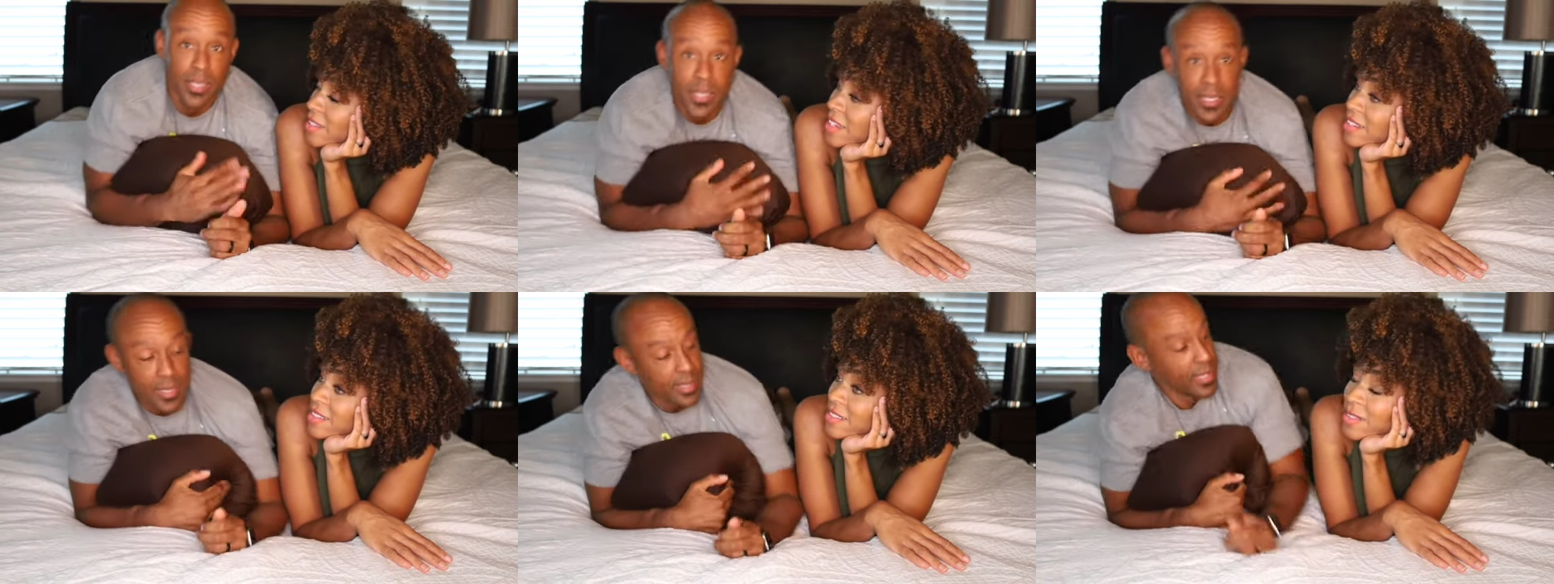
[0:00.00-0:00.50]
Speaker 1: all
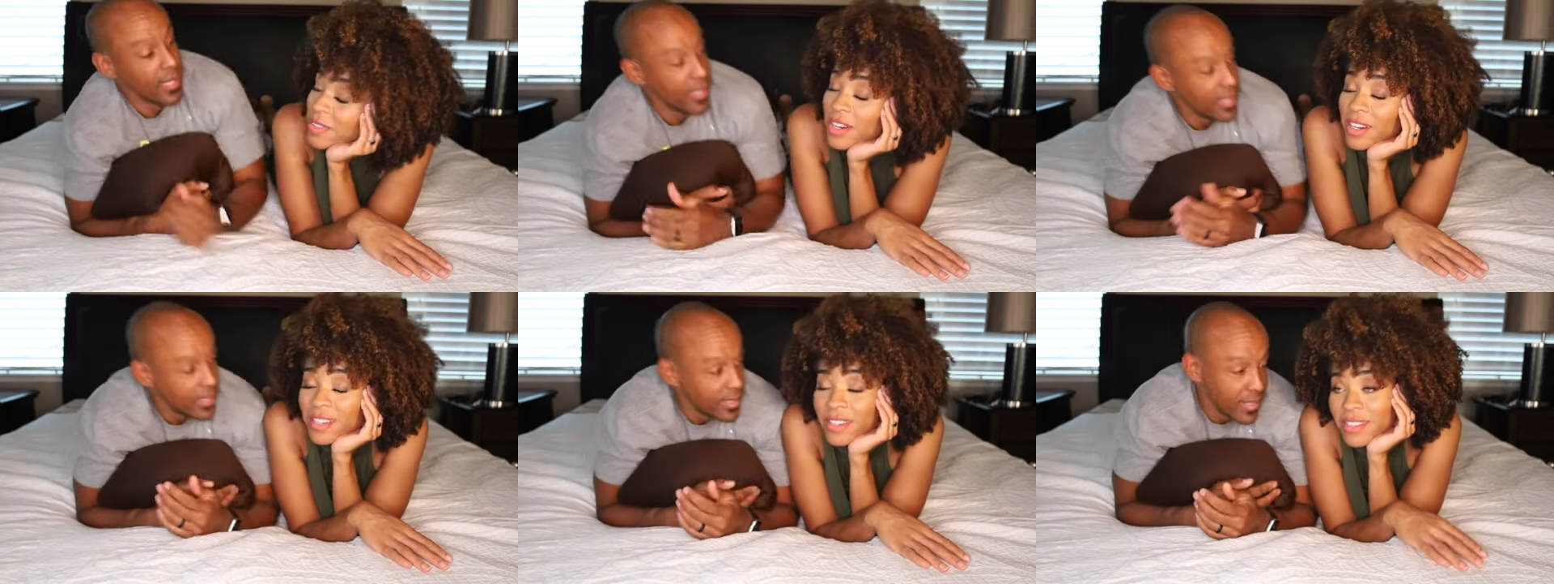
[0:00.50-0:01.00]
out. You yeah. went
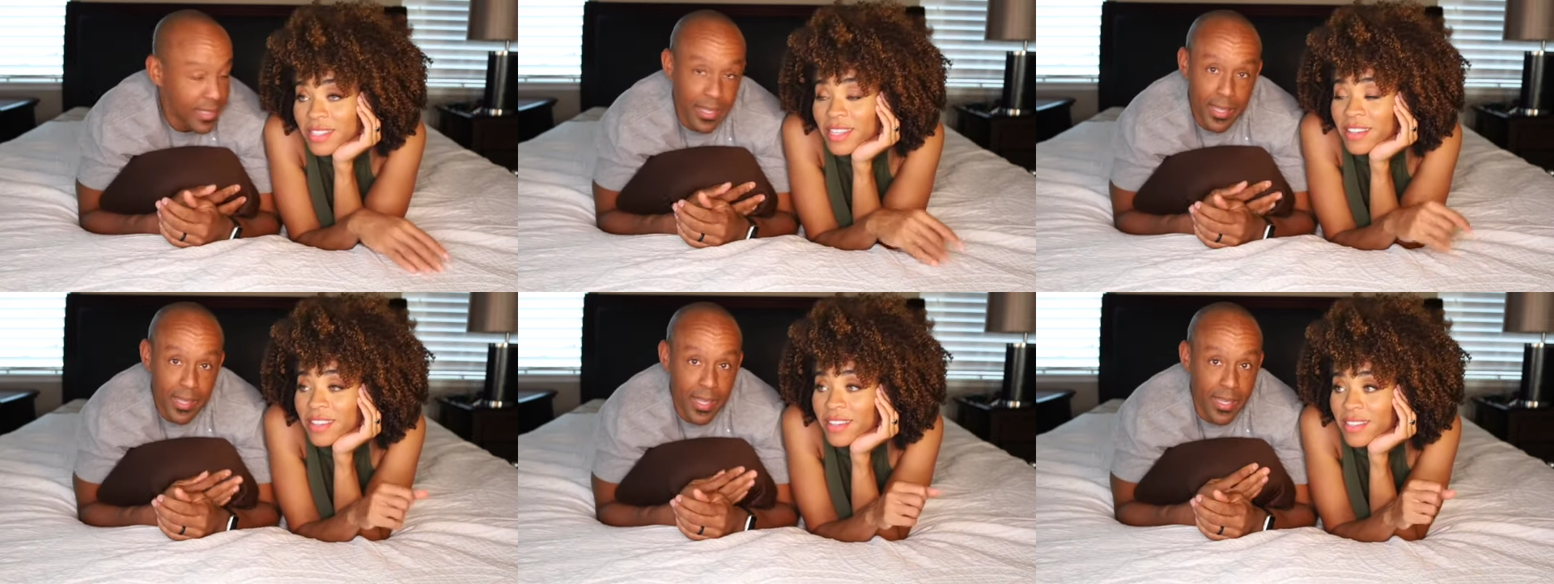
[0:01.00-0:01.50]
hard on the
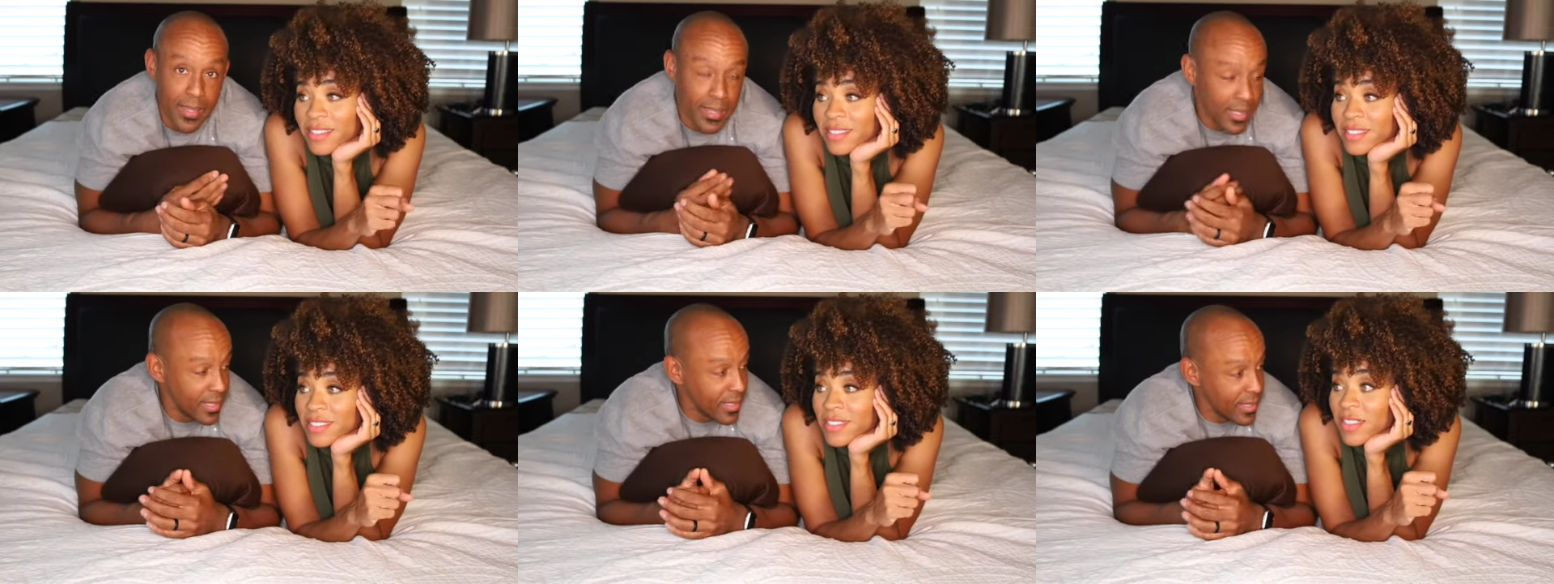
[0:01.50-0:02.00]
tenth year, and,
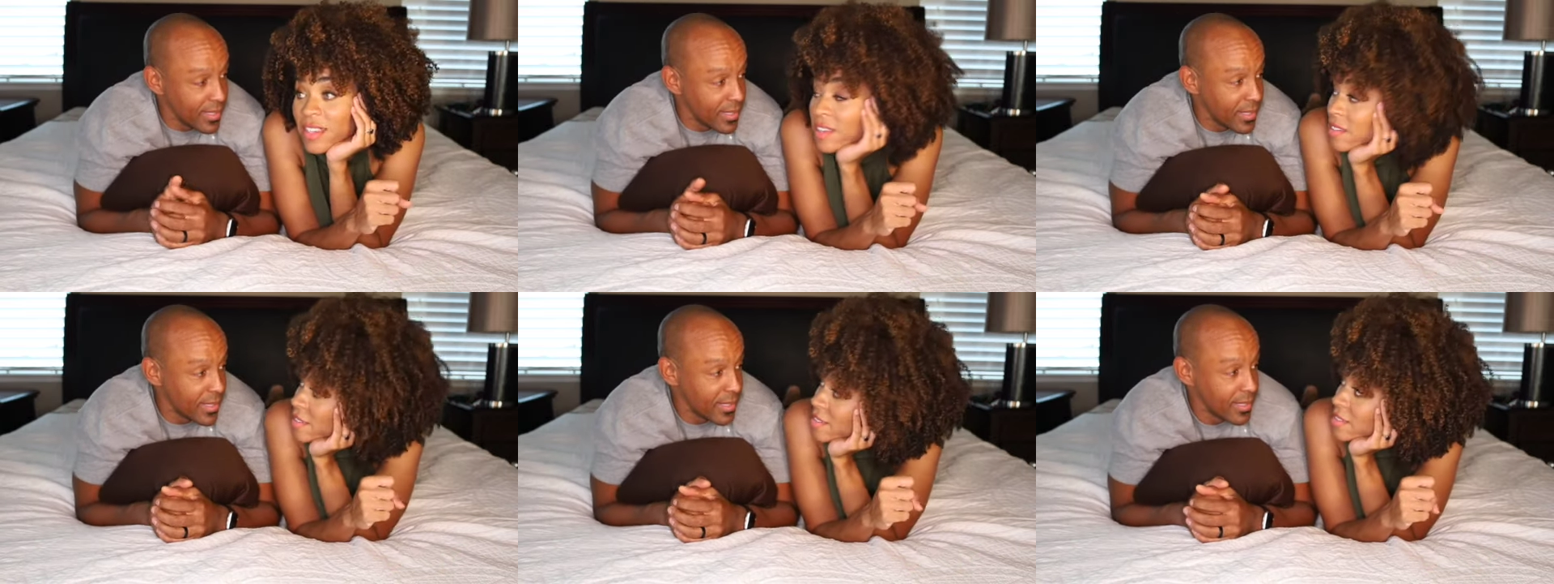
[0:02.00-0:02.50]
so thank
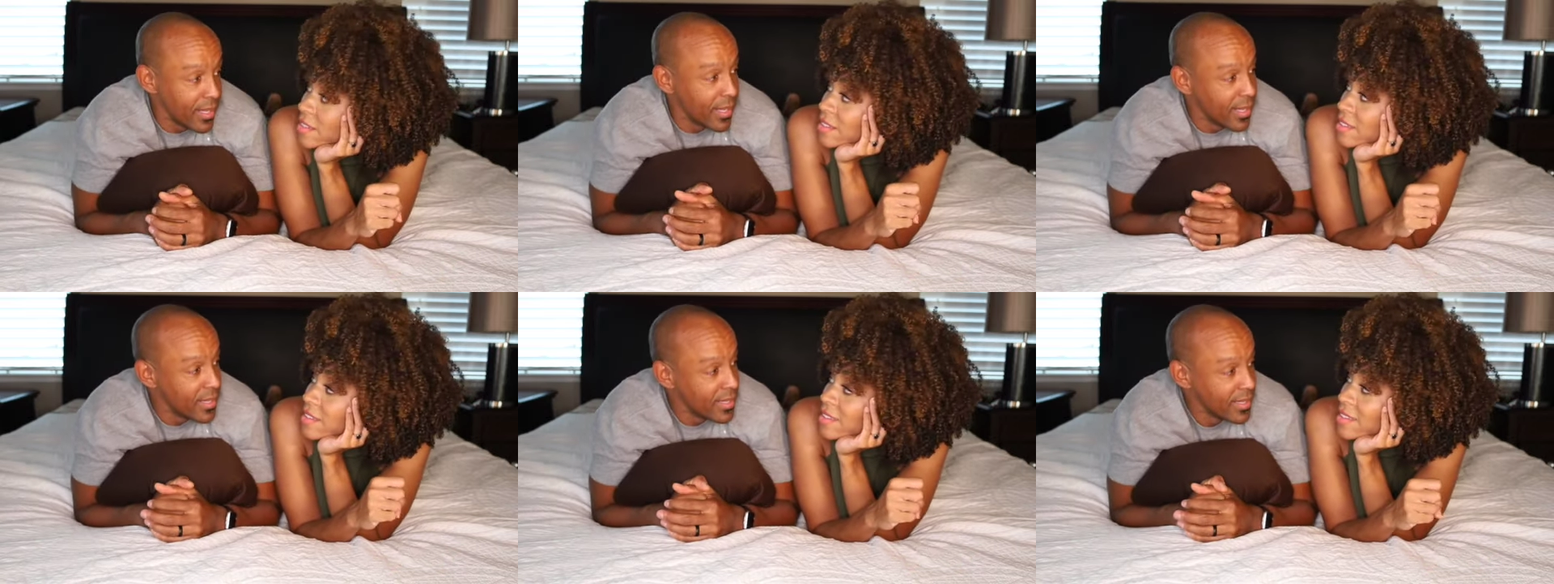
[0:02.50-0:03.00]
you.
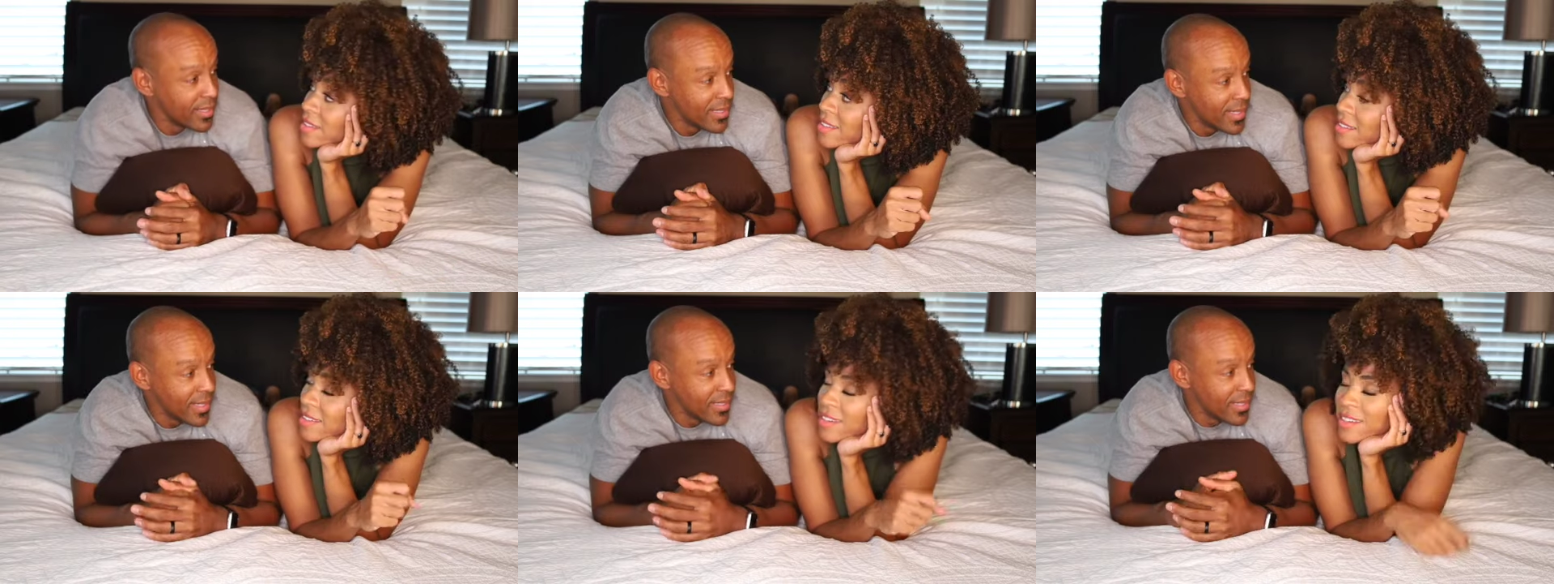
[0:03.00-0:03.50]
Yeah,
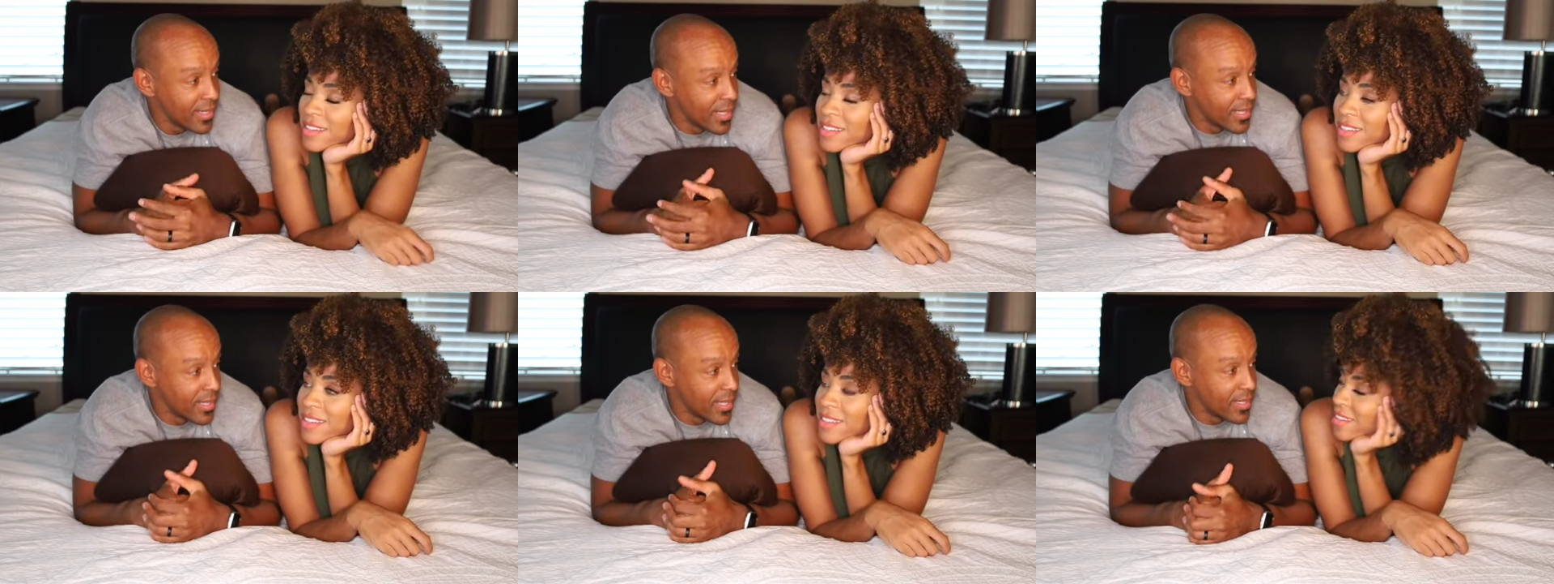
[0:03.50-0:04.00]
and the
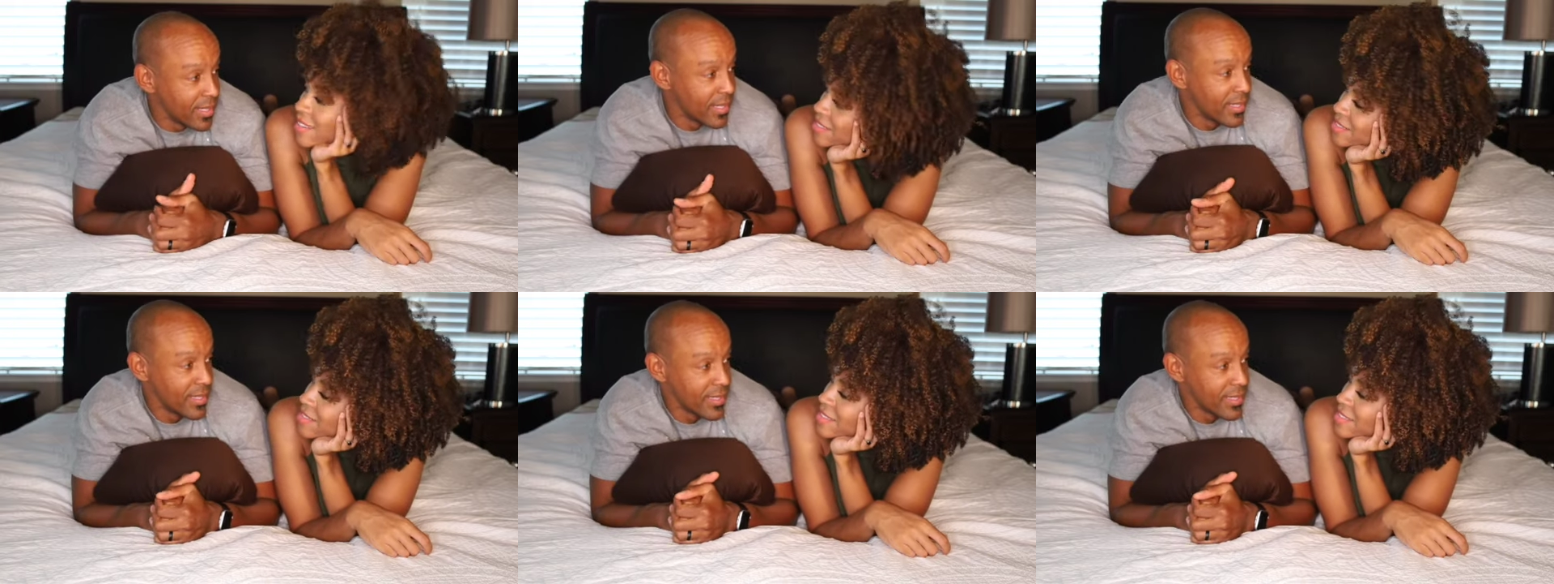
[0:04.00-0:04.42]
and, and the